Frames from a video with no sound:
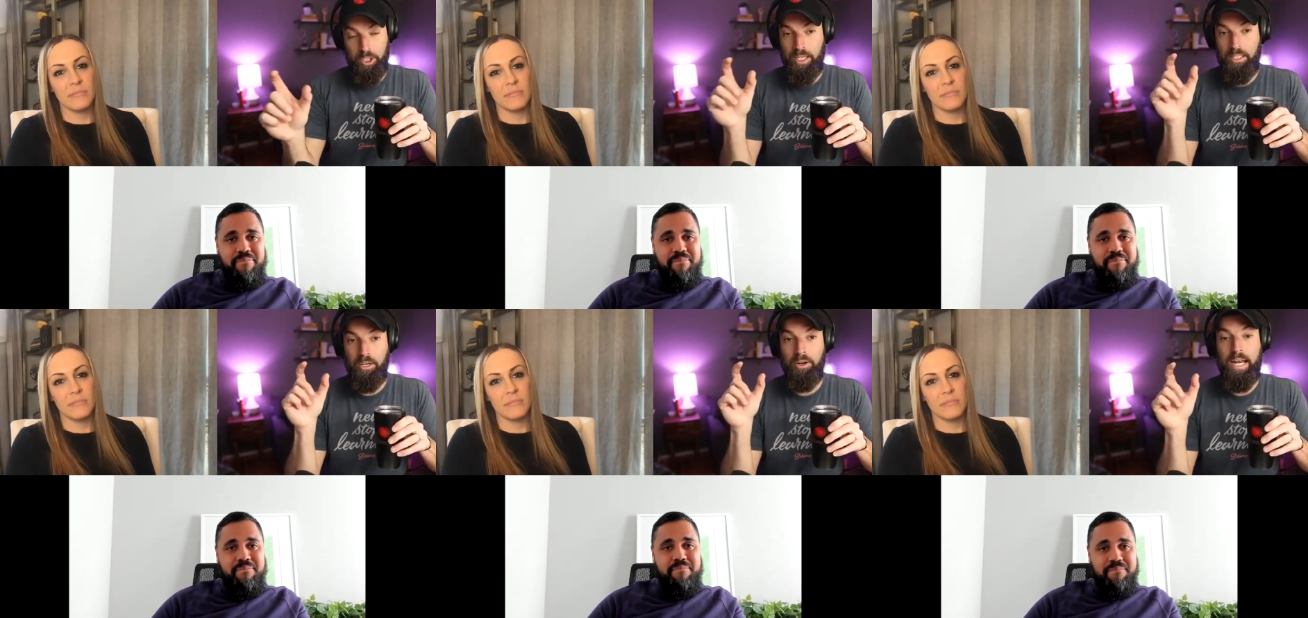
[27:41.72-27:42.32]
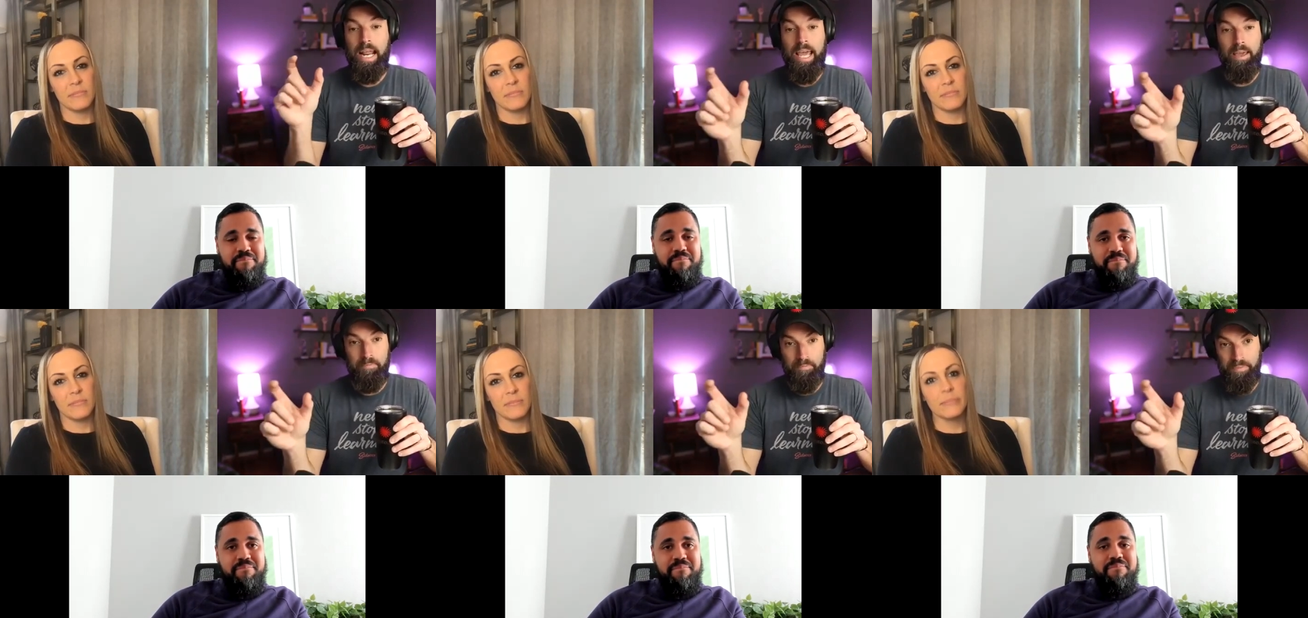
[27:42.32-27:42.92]
Speaker 1: just their
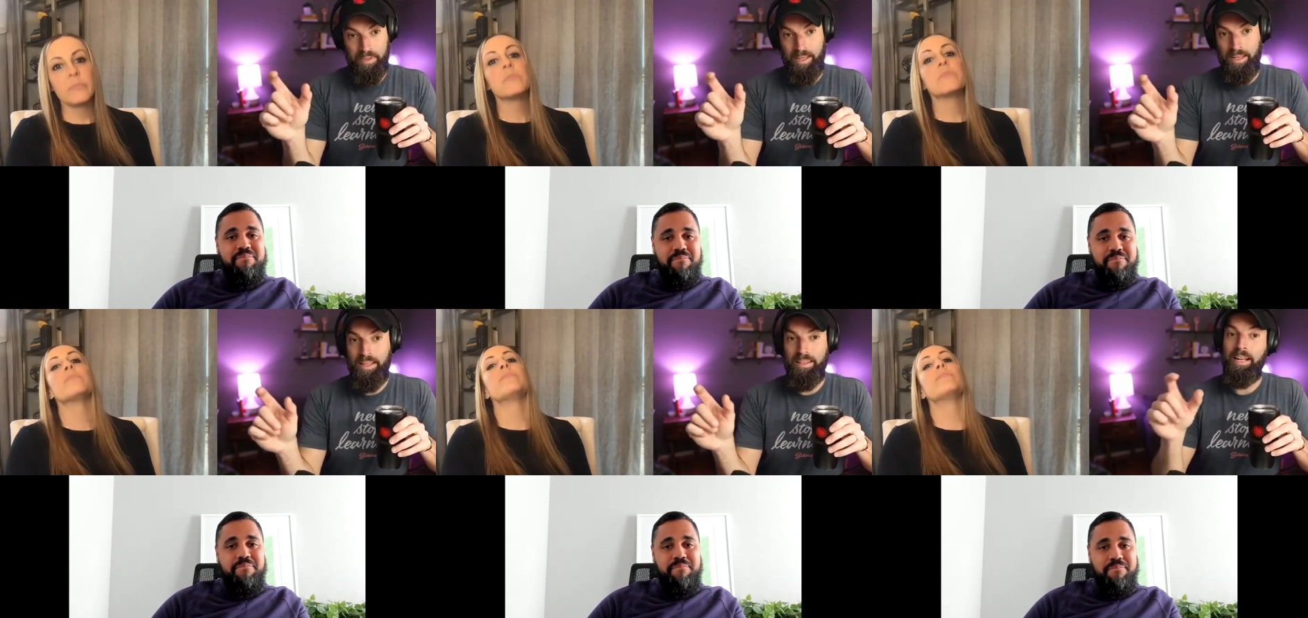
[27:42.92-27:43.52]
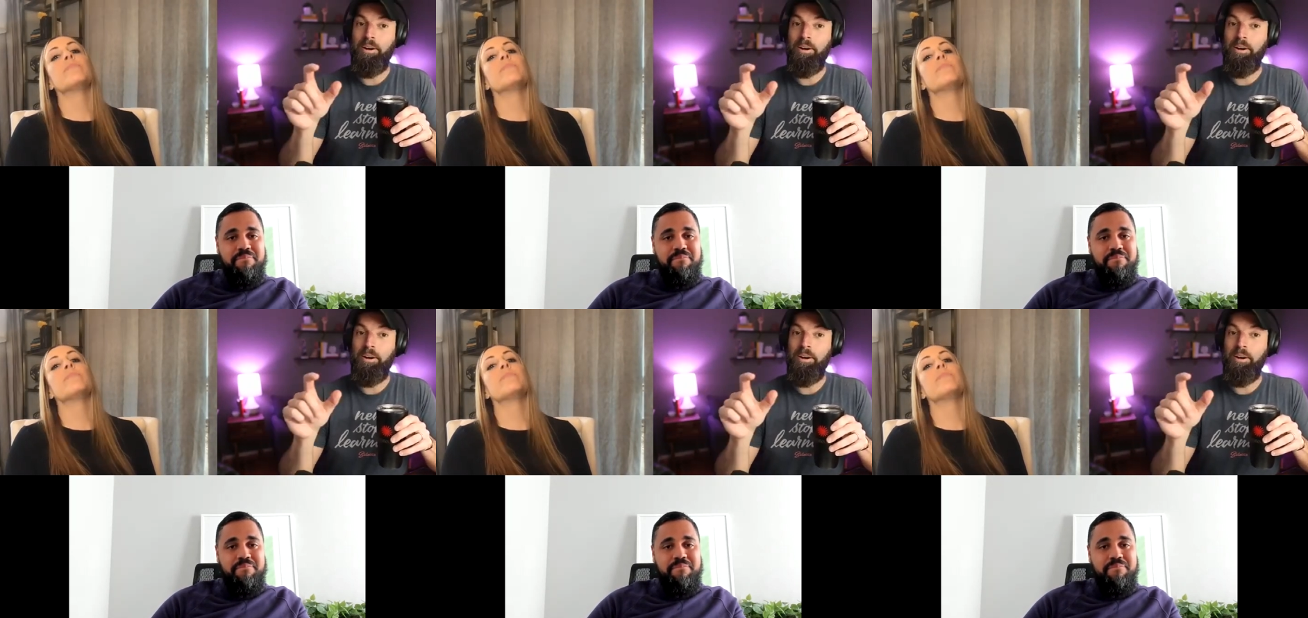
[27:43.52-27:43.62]
name. Mm.